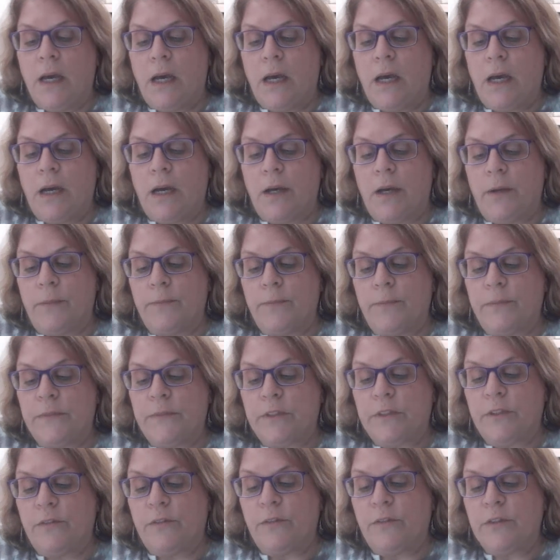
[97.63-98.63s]
Um,
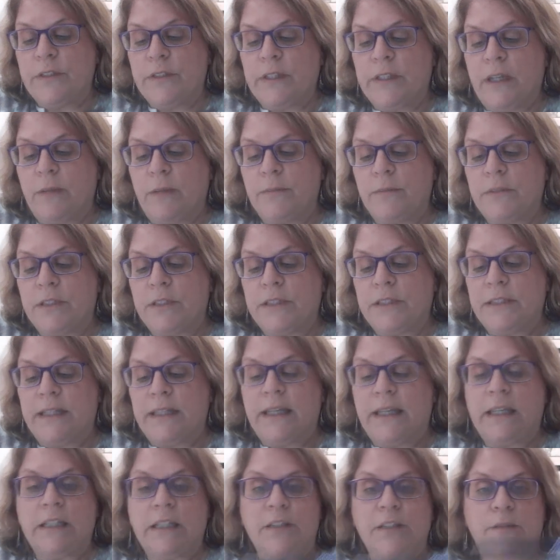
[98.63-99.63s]
so the first thing I'm
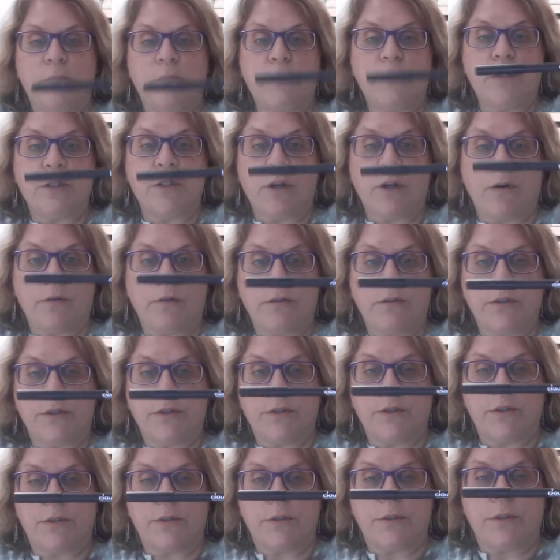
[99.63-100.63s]
seeing is from Do
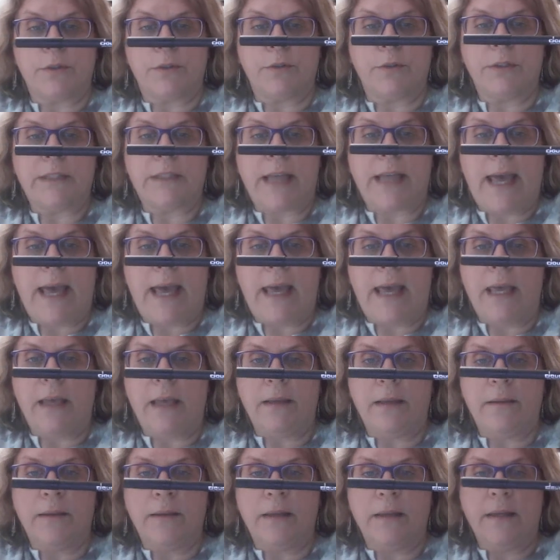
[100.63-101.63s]
Doucet,
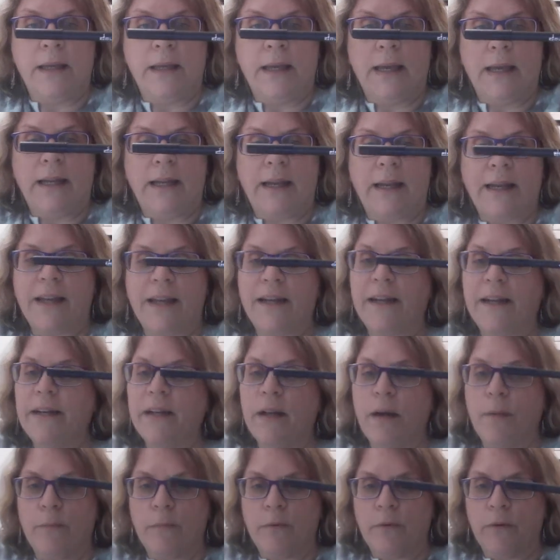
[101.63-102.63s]
and I got a
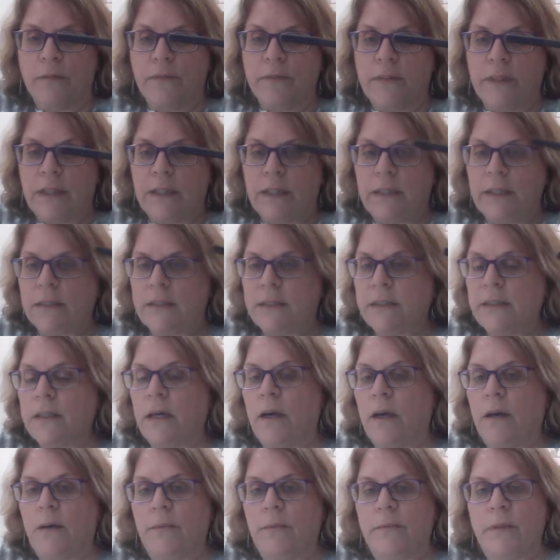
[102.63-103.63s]
number of these.
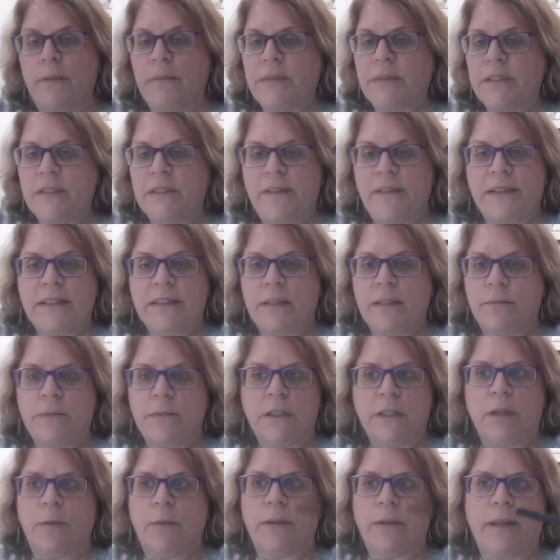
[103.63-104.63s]
Um, they must have had some
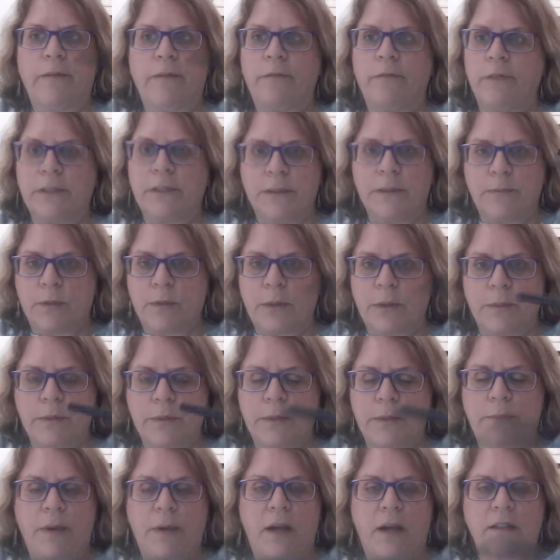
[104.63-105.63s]
deal with every
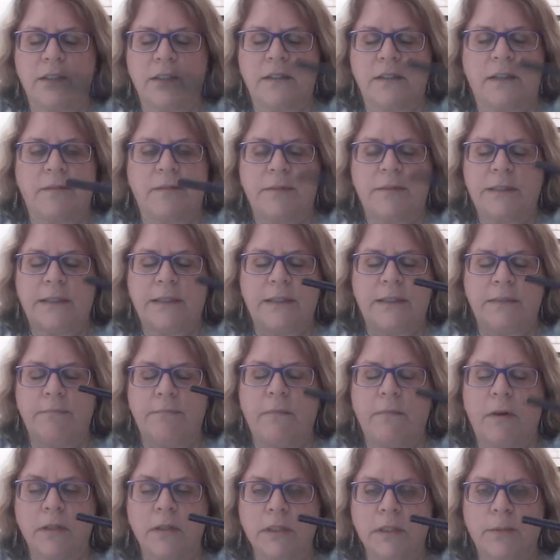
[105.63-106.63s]
subscription box because I was
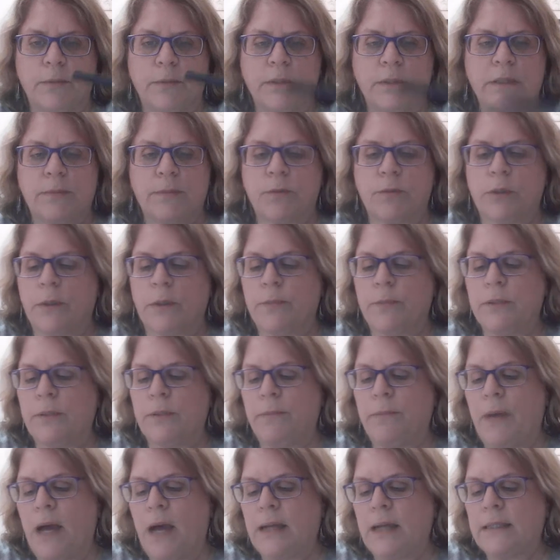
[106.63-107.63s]
in multiple
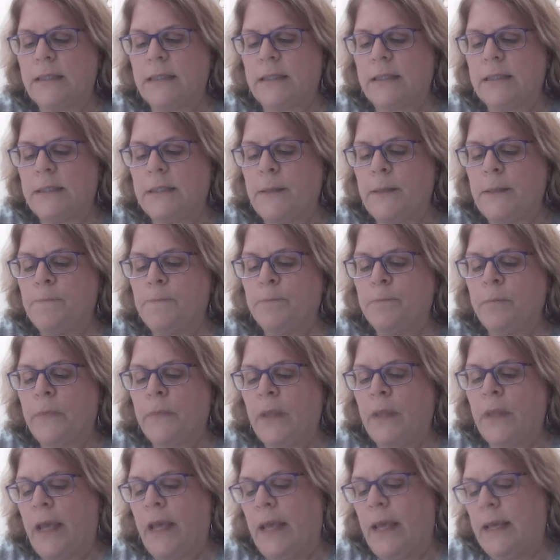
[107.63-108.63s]
subscription boxes.
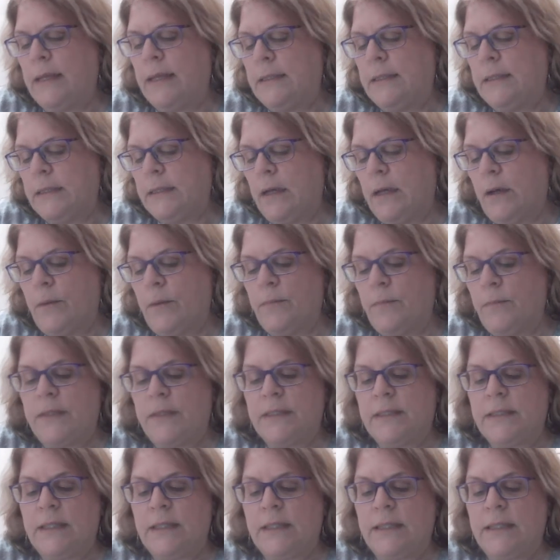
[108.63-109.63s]
And um,
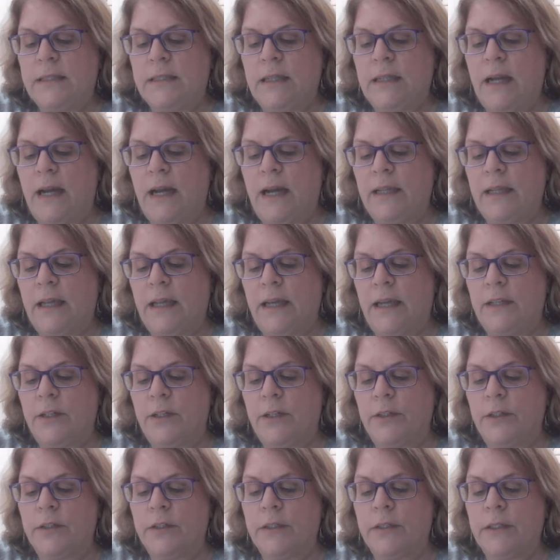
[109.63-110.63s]
this is an
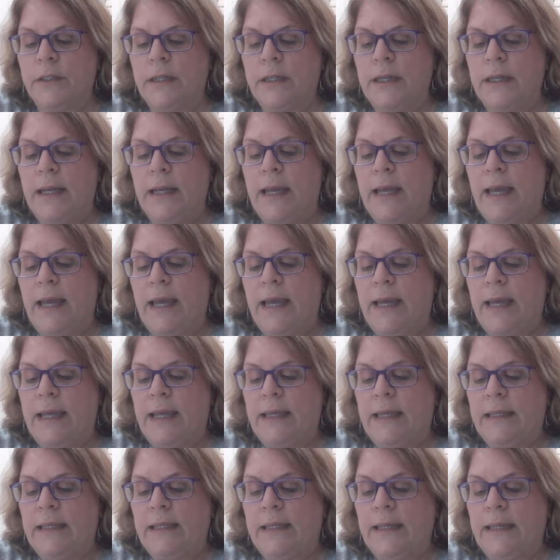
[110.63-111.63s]
eyeliner,
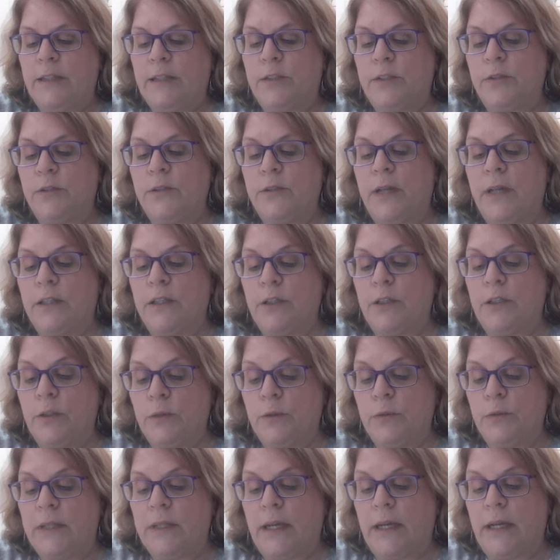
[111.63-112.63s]
and I do not
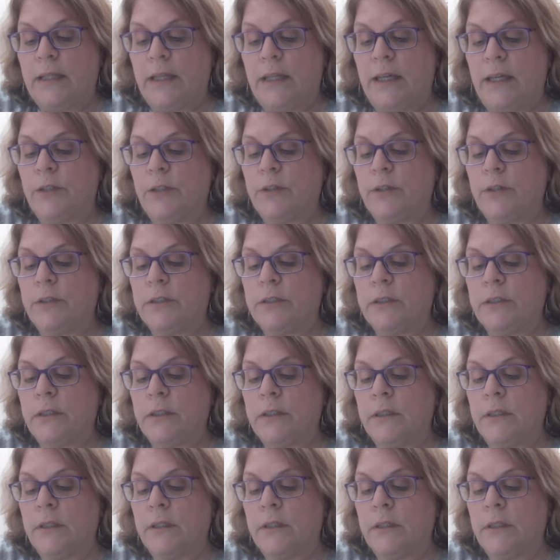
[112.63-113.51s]
use eyeliners,